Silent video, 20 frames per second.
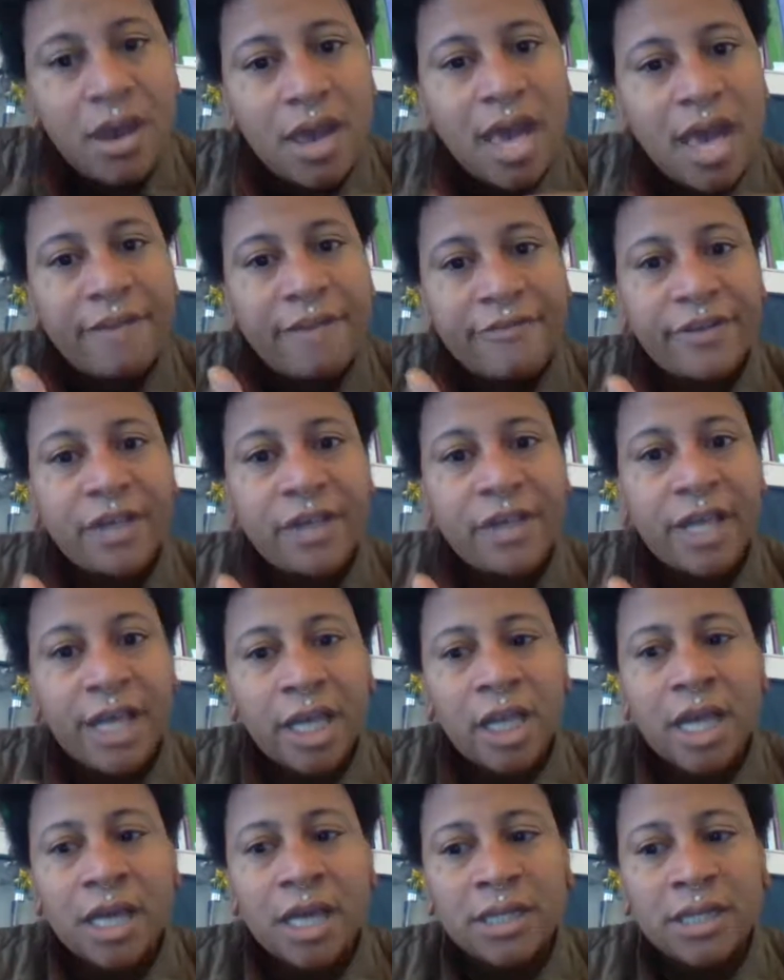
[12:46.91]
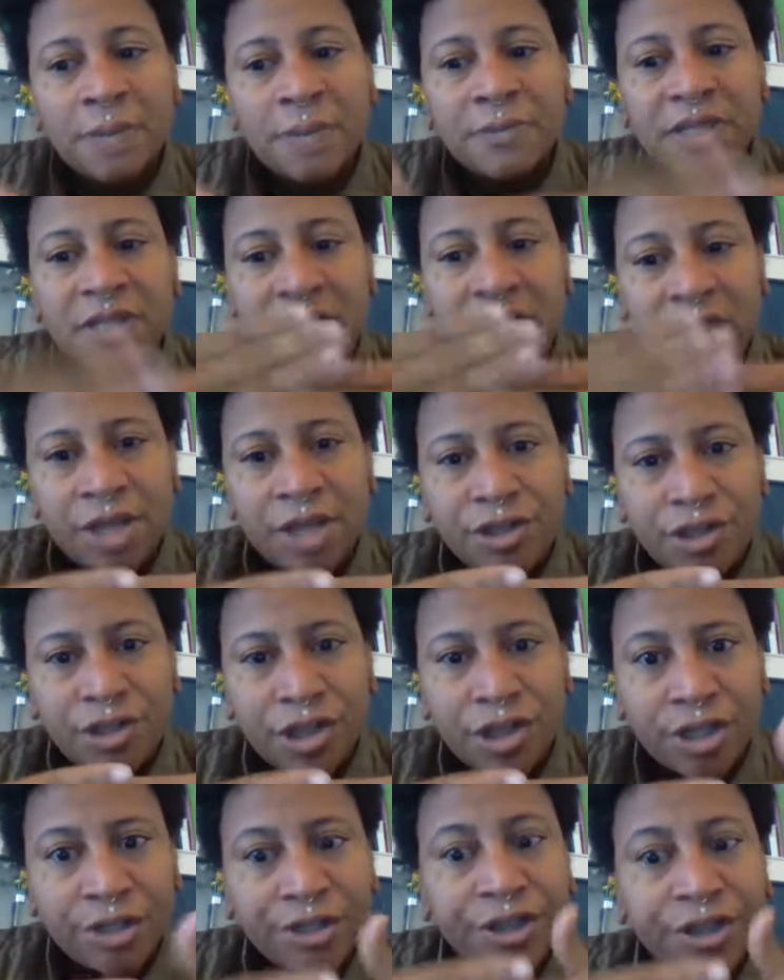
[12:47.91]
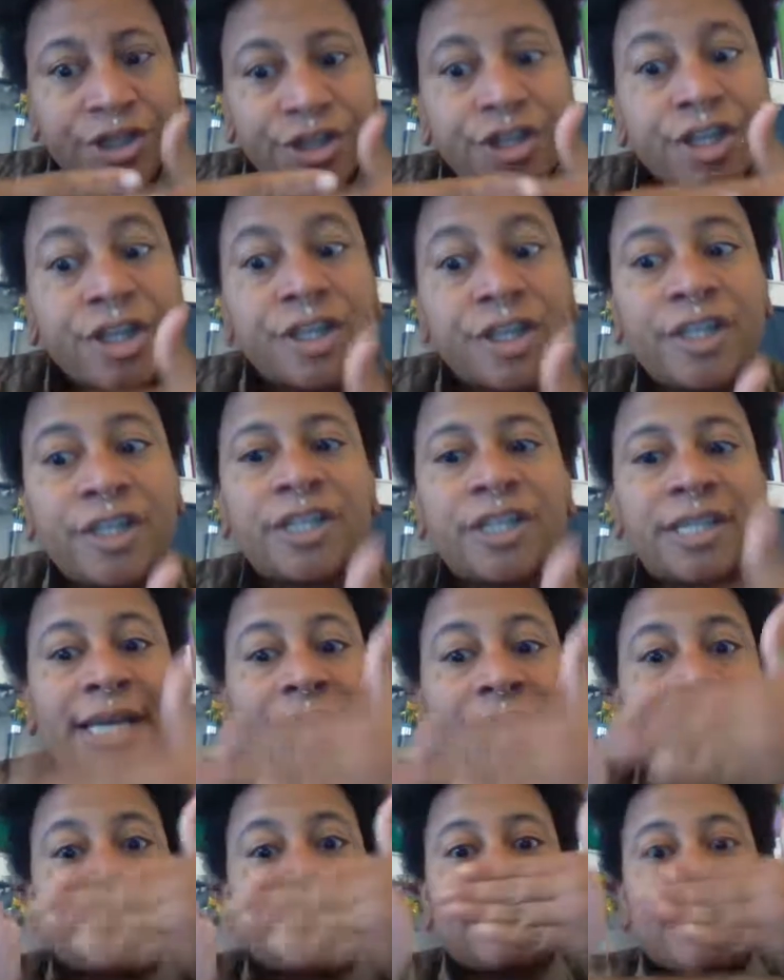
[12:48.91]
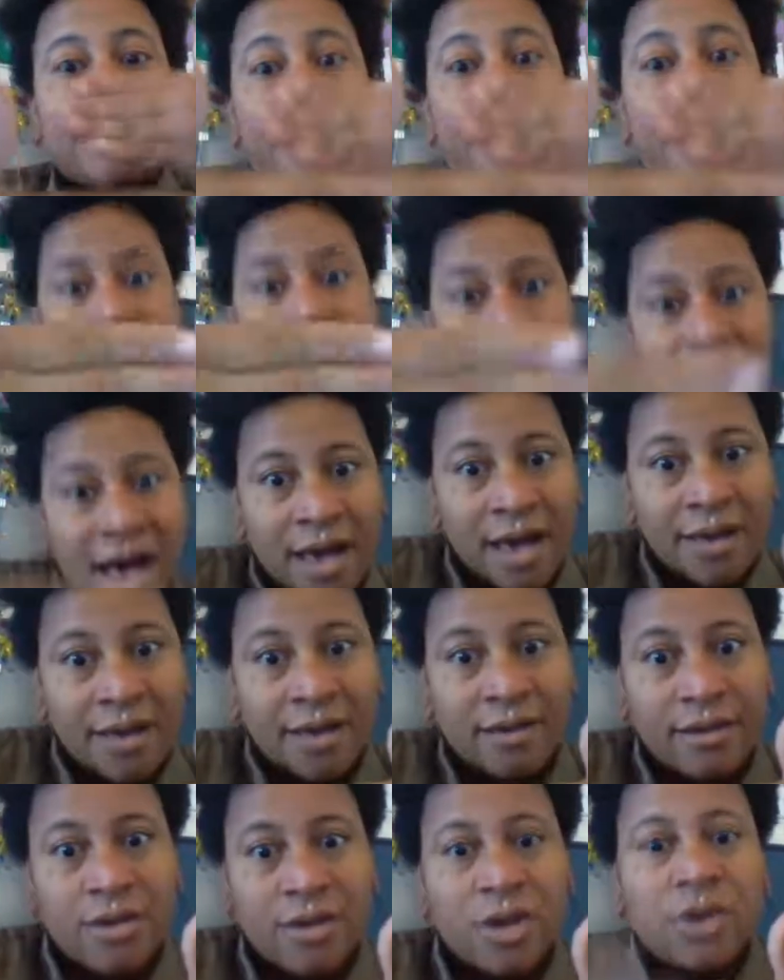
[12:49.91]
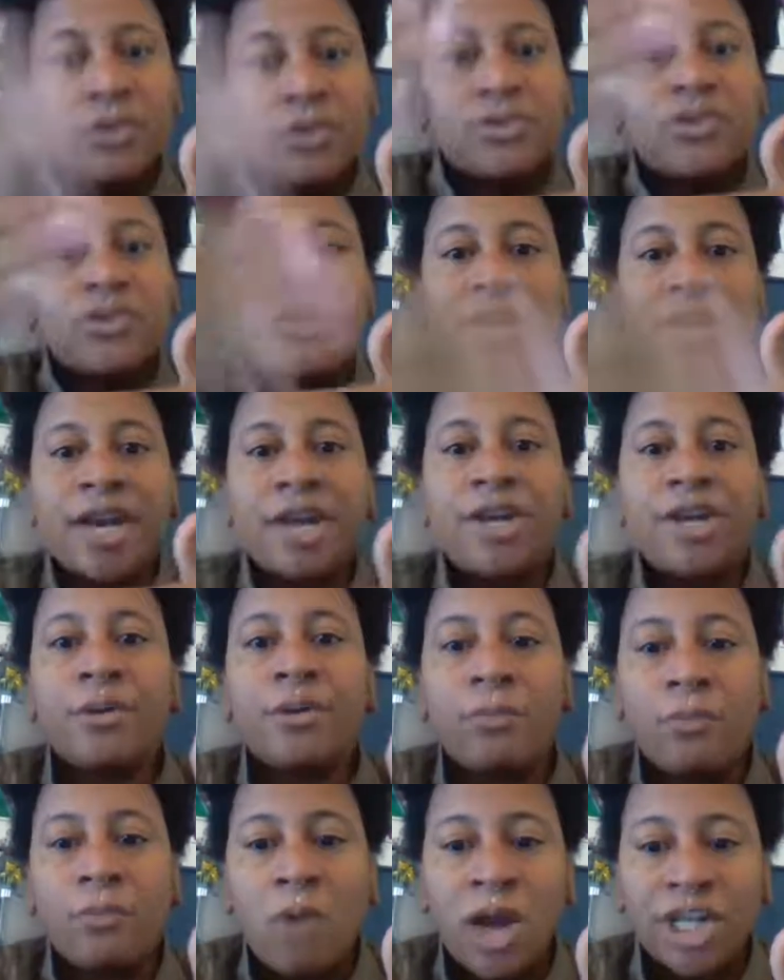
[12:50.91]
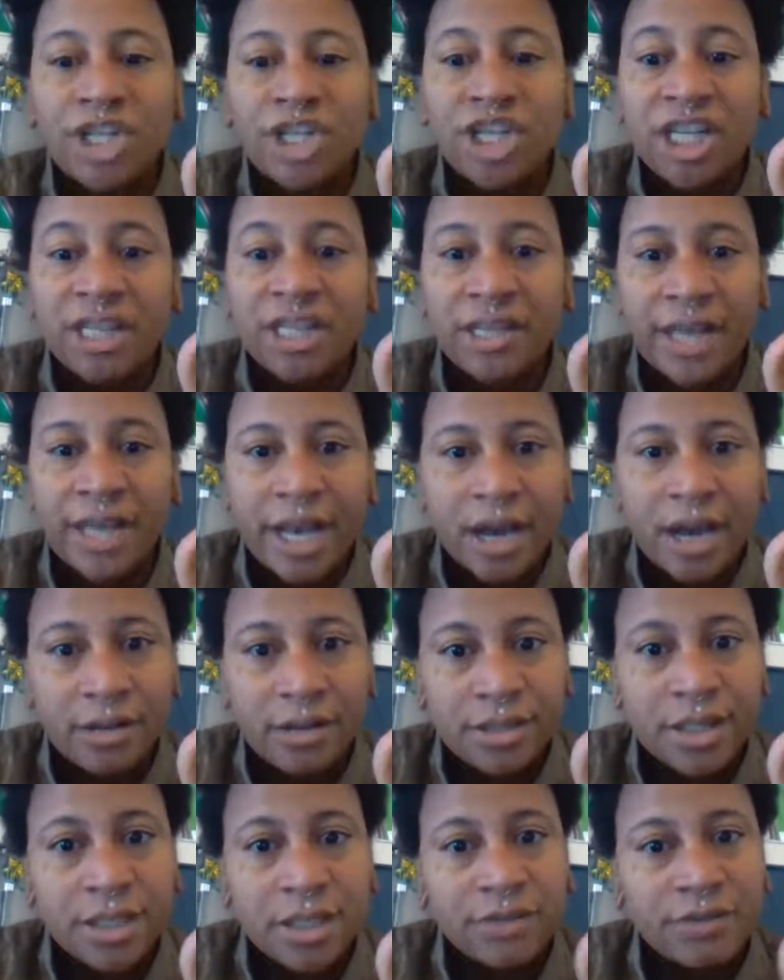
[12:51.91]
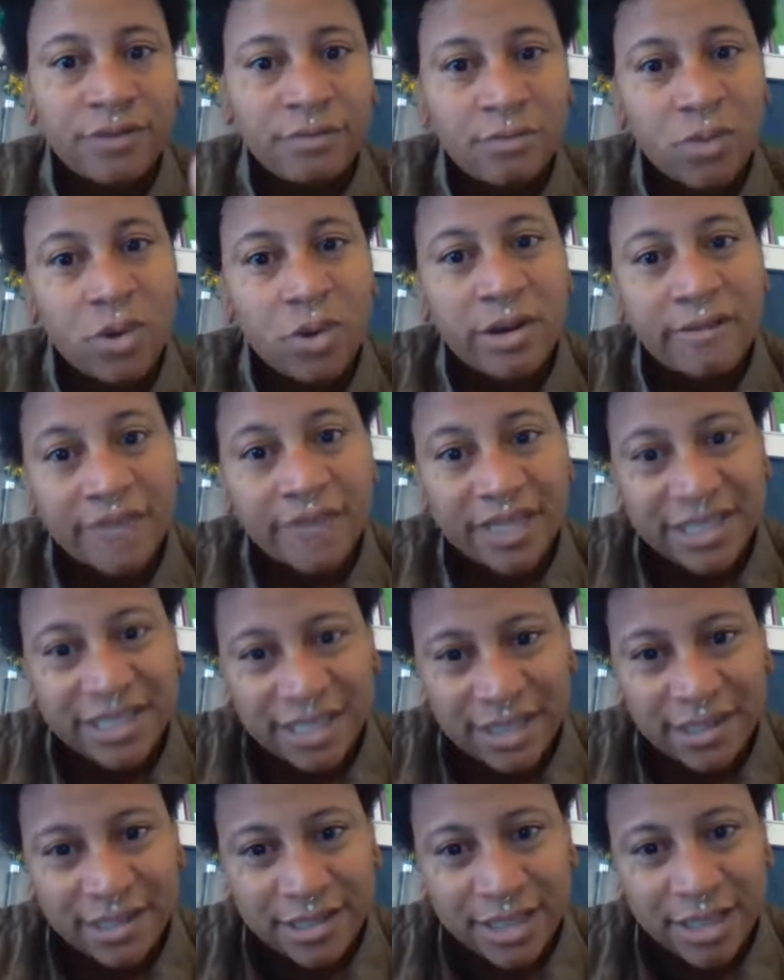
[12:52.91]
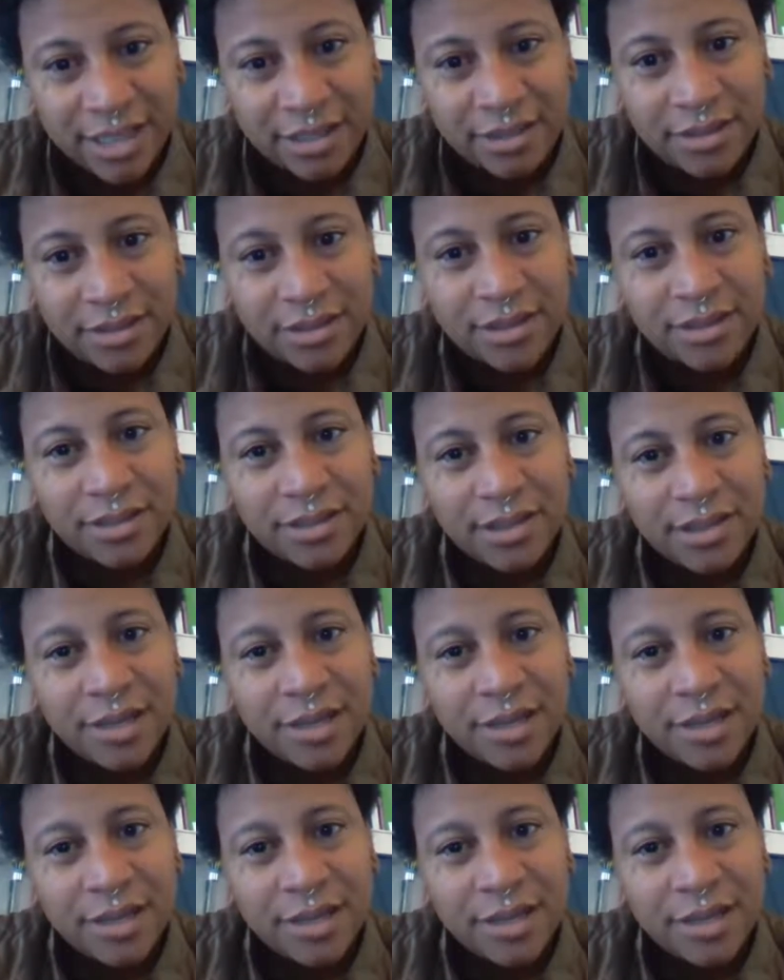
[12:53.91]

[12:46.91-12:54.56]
I feel like a lot of times in Asian literature, there's like a step back so that you're watching the characters from more of a distance.